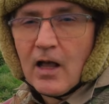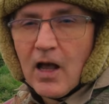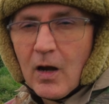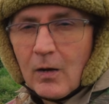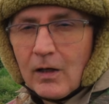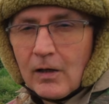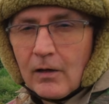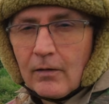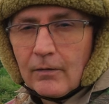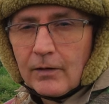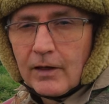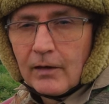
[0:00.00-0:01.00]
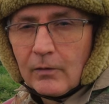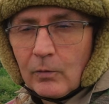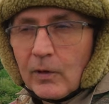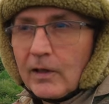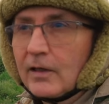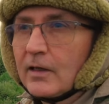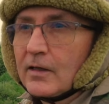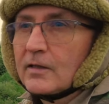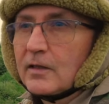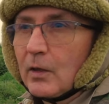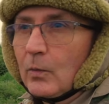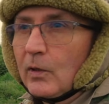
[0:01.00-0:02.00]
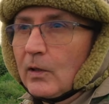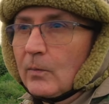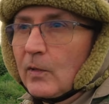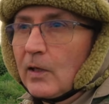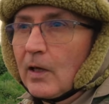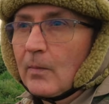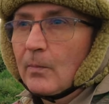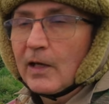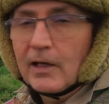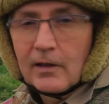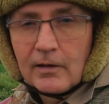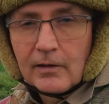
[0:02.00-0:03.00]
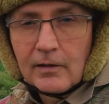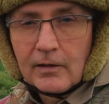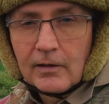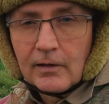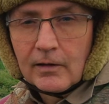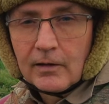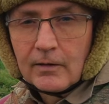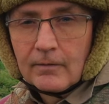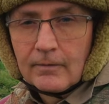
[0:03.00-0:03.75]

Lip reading: Only half an hour away, so we can come back another day.